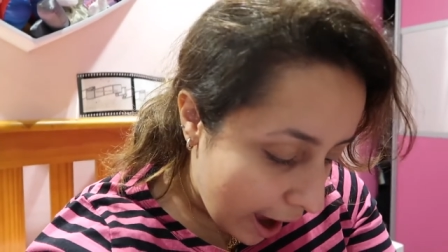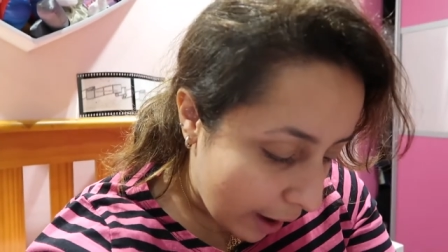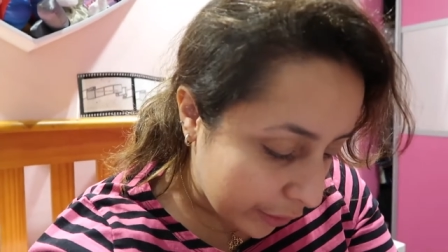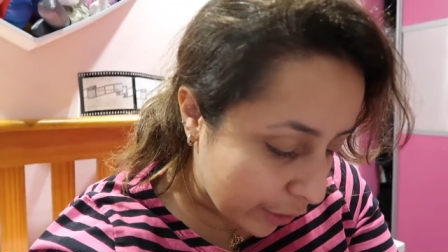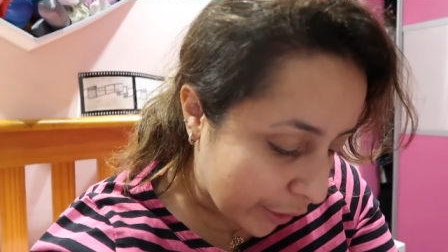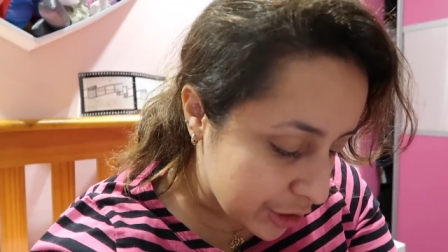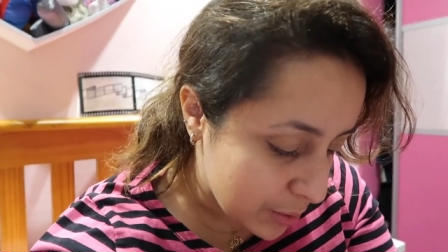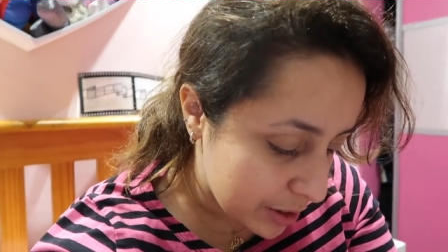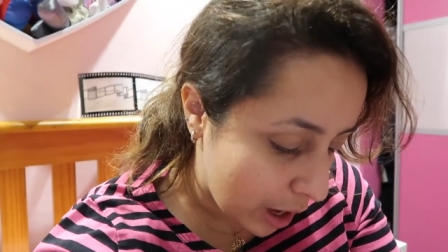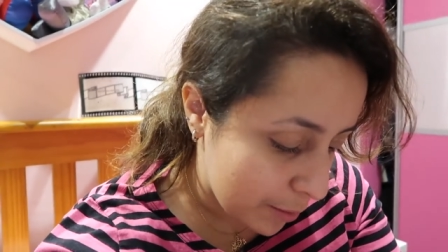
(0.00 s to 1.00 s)
And the
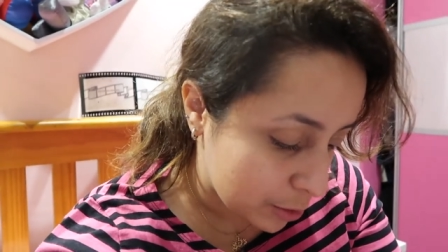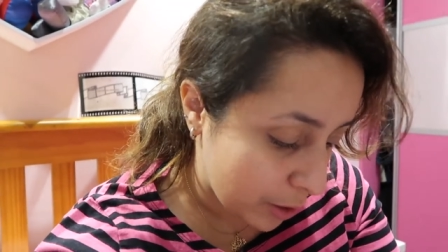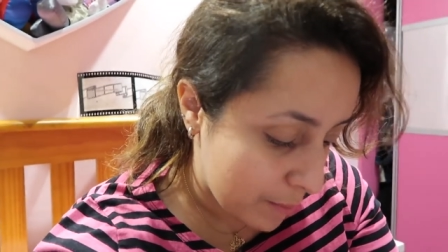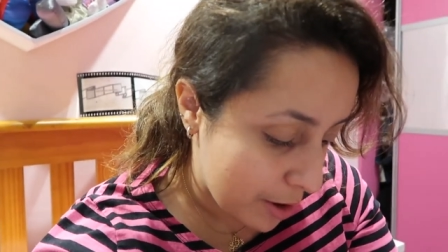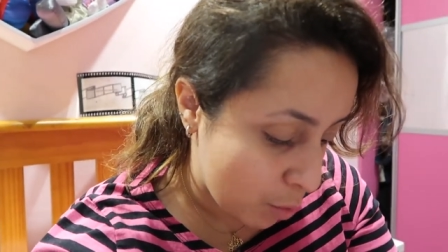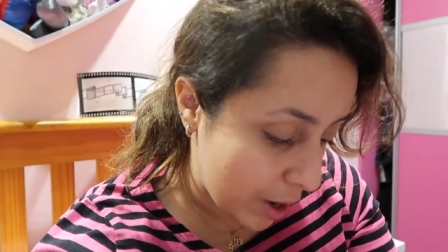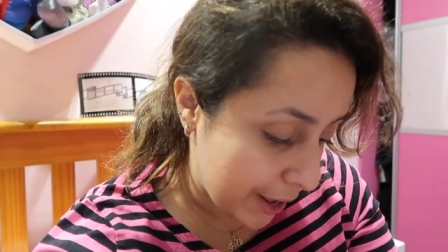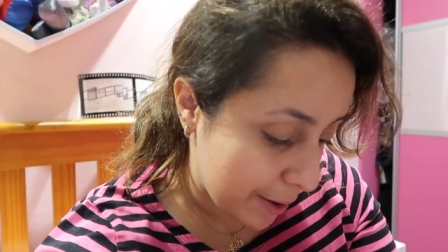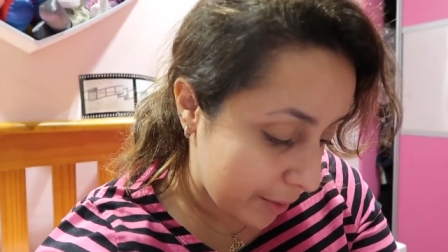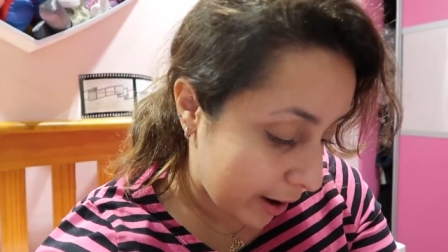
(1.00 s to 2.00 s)
costume design was by
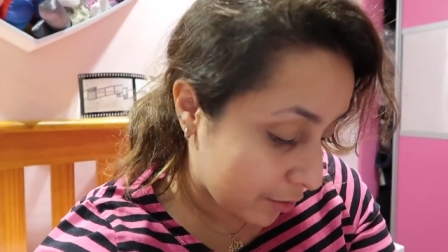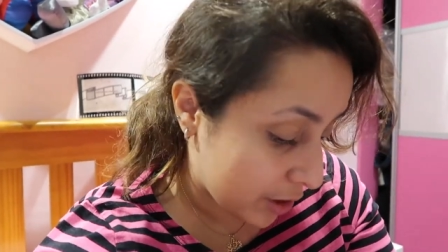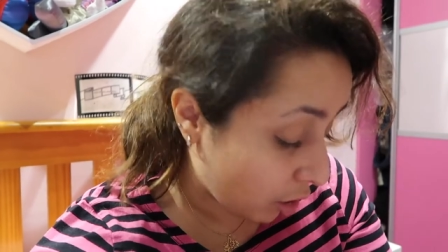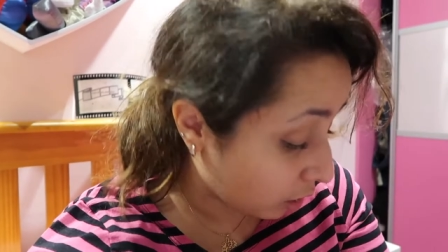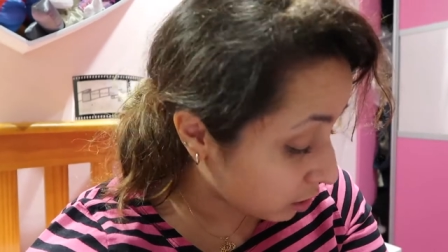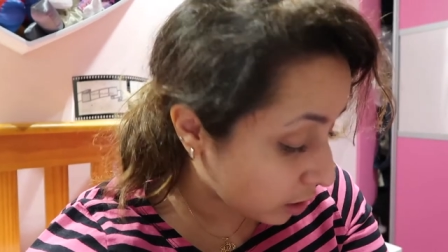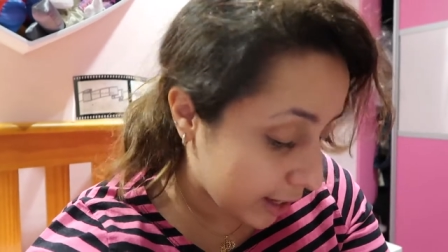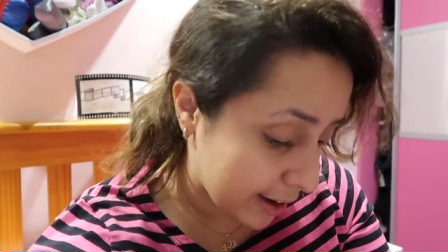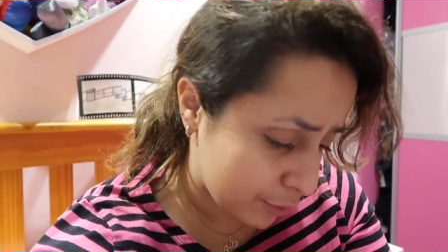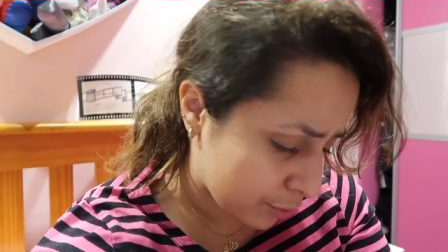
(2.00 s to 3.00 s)
William Ivy Long.
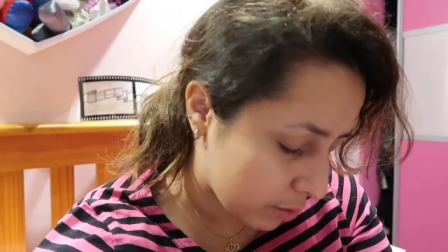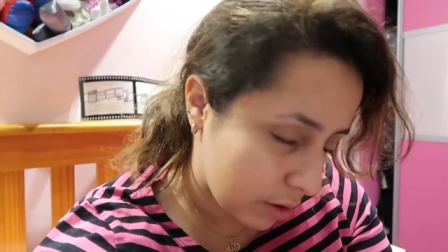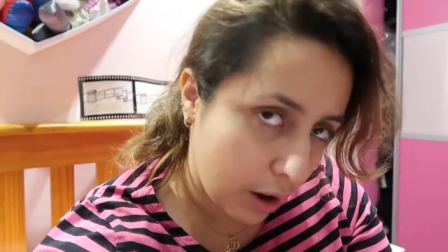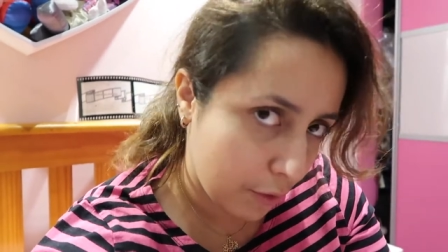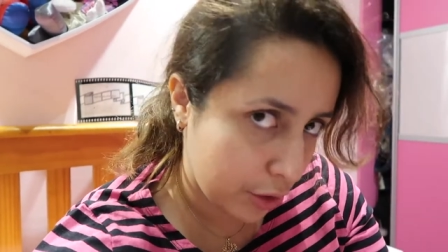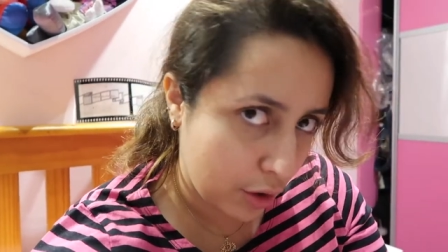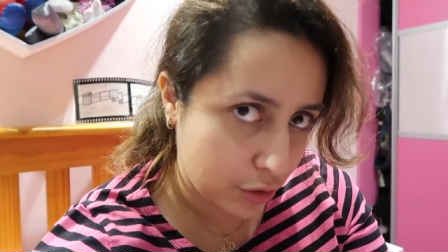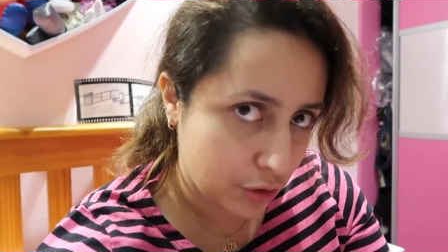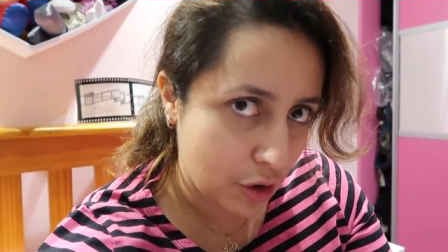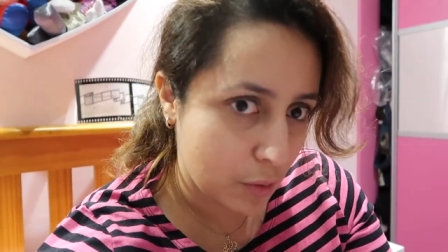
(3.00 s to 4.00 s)
Again, loved the
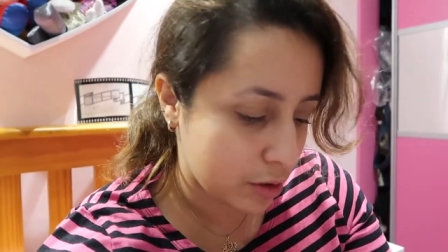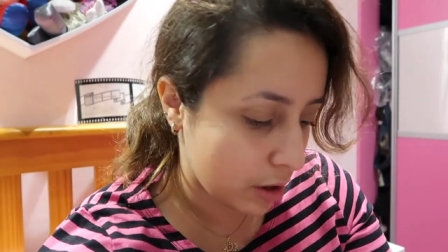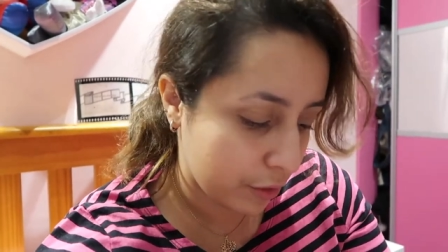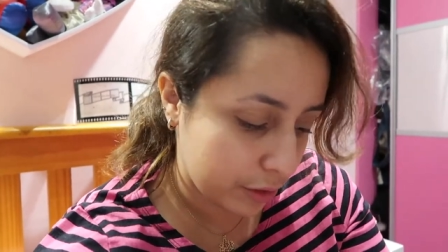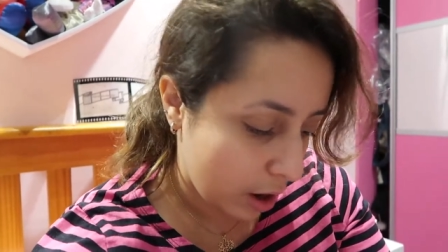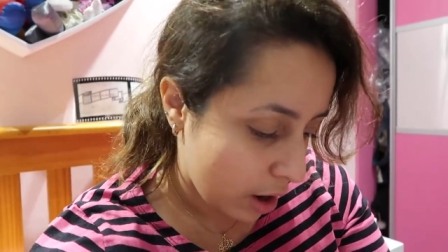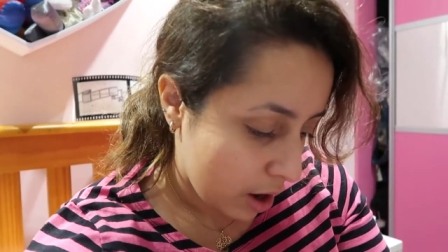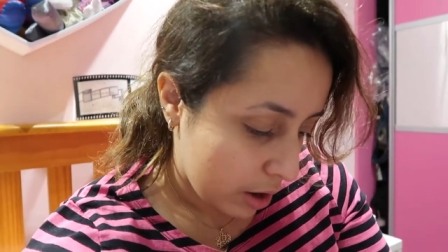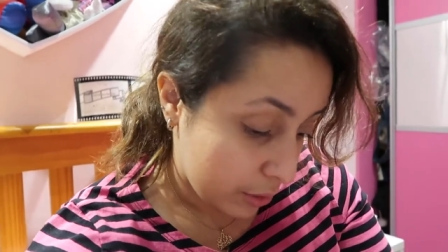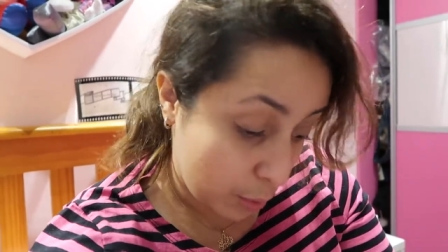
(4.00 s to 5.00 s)
costumes, loved
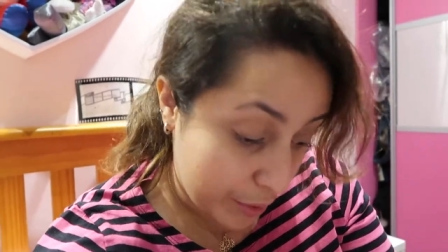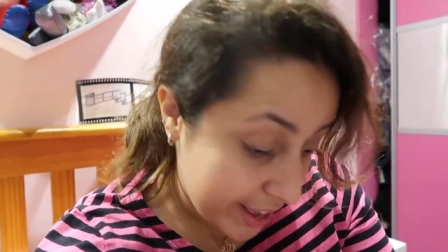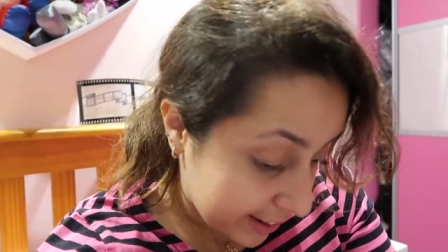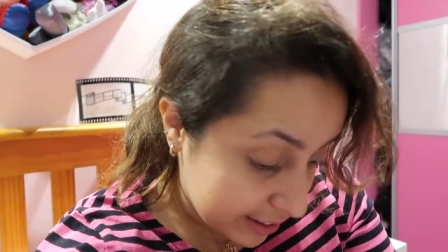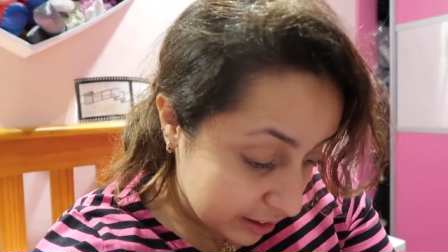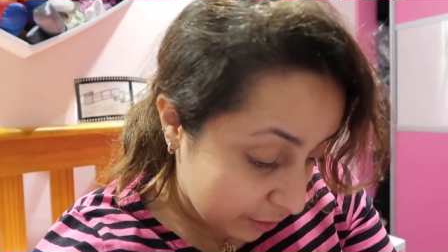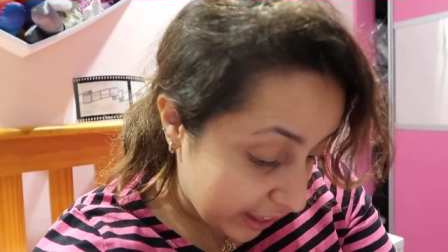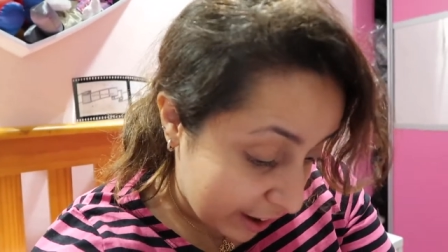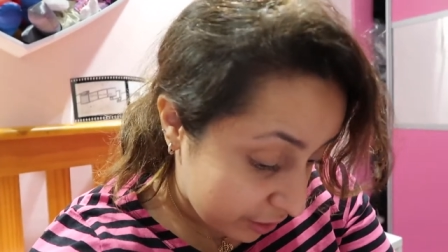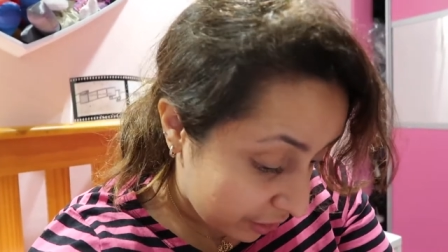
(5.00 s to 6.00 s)
the wigs,
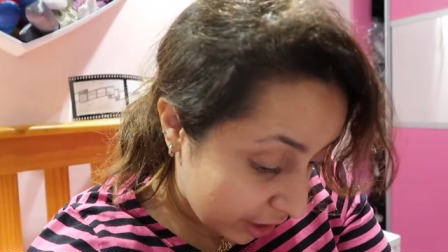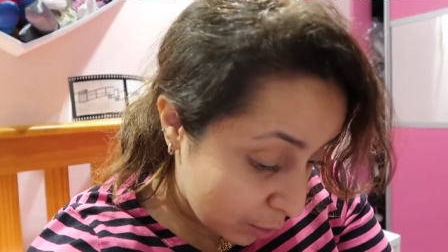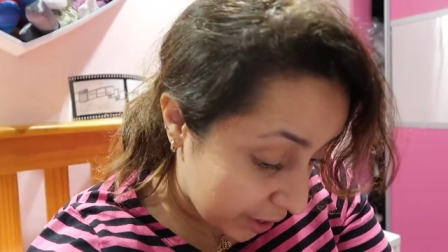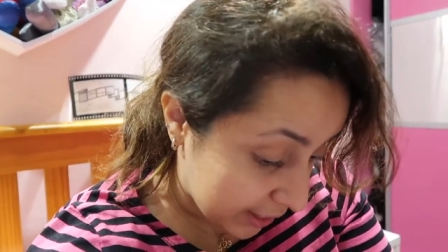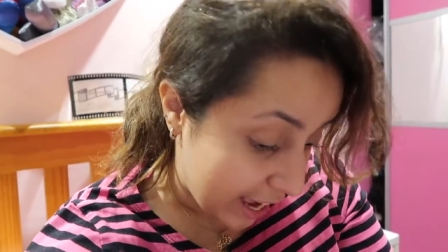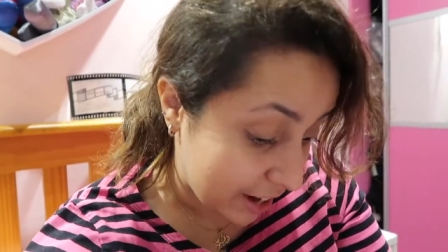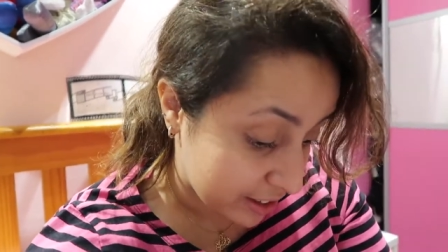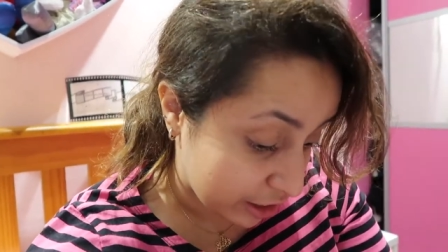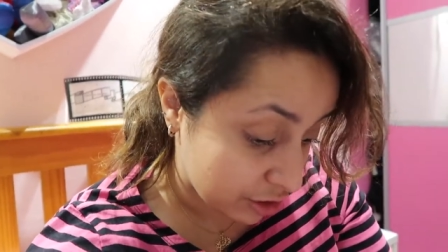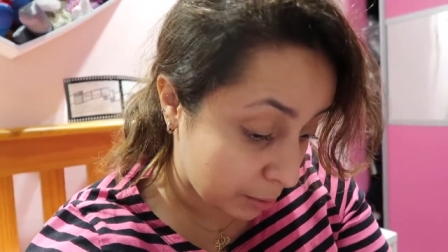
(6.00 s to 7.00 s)
loved everything. Wig and hair
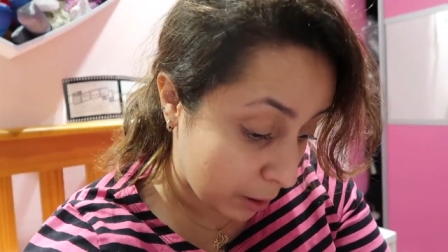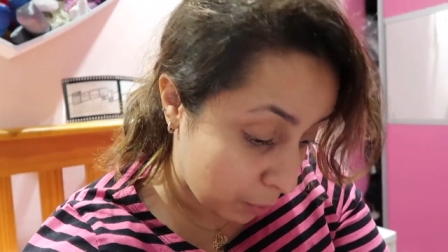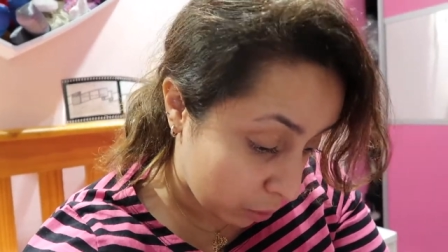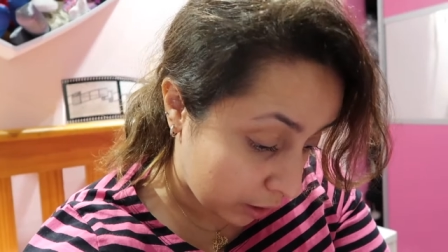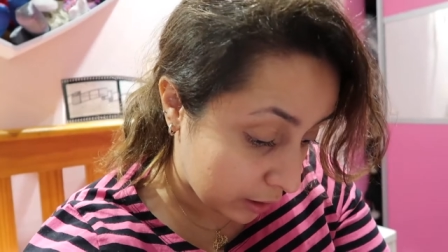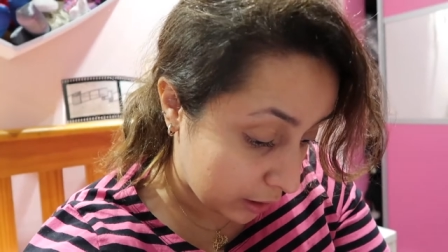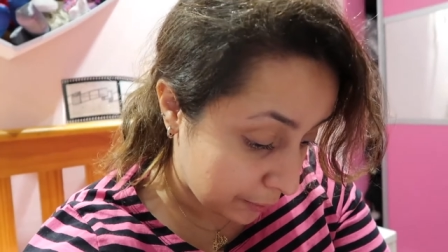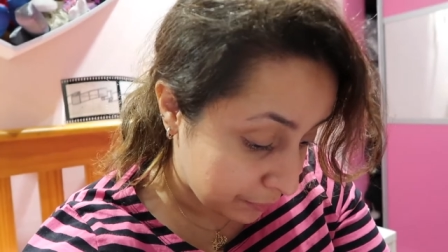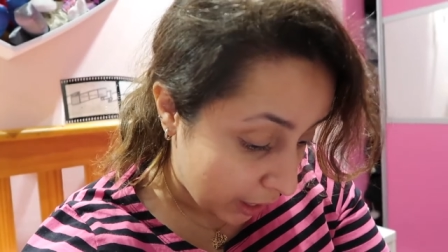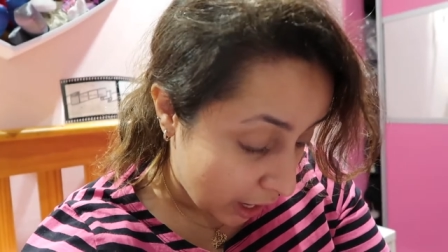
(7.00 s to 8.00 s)
is actually done by Paul Huntley.